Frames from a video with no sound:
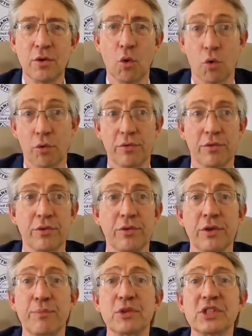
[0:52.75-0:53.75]
Or
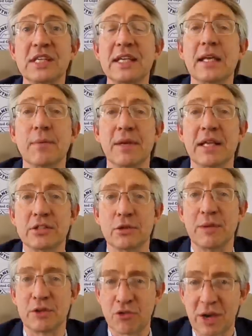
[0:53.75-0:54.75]
the Presidium needs to
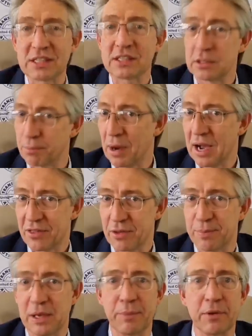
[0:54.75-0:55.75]
be trusted by the
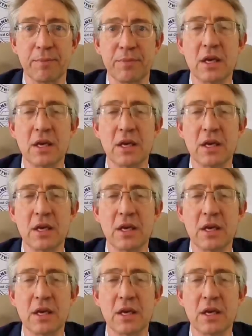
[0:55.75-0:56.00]
people.